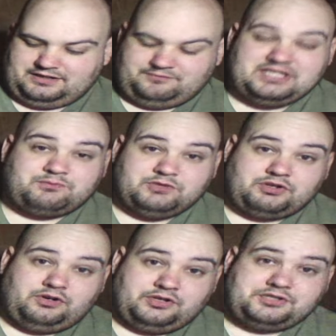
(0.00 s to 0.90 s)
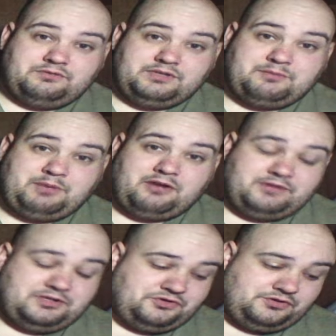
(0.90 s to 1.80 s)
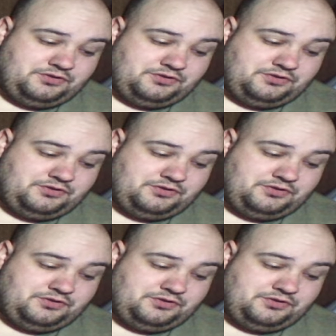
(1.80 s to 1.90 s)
This was also in the Power Rangers.